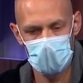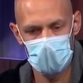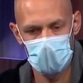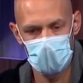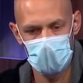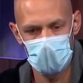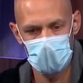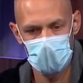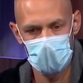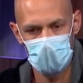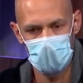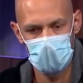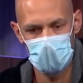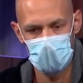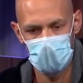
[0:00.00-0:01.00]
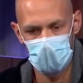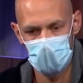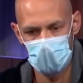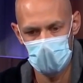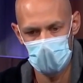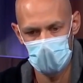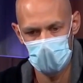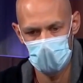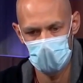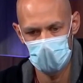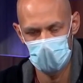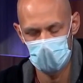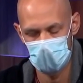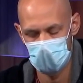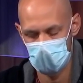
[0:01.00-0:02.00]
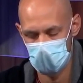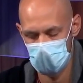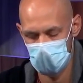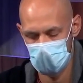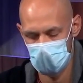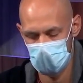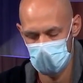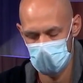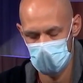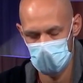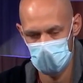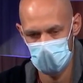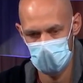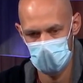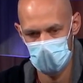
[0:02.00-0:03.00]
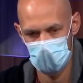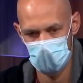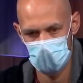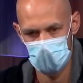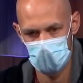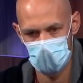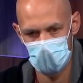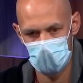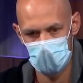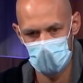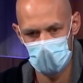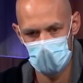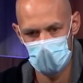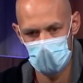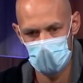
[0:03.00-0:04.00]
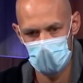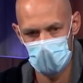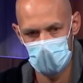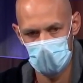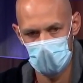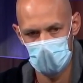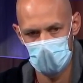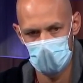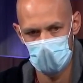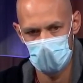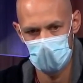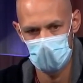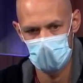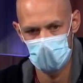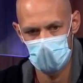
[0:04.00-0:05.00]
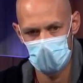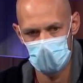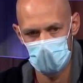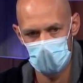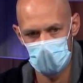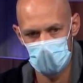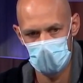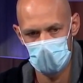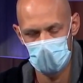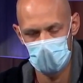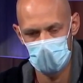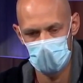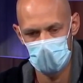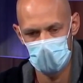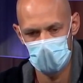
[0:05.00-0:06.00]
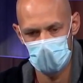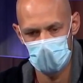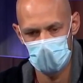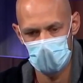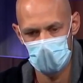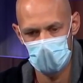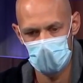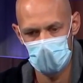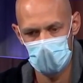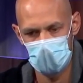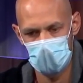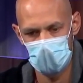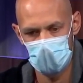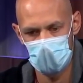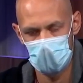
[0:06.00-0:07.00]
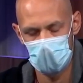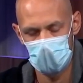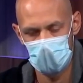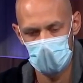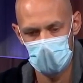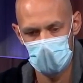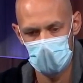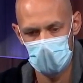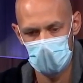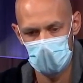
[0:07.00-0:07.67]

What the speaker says: No one is speaking in this clip.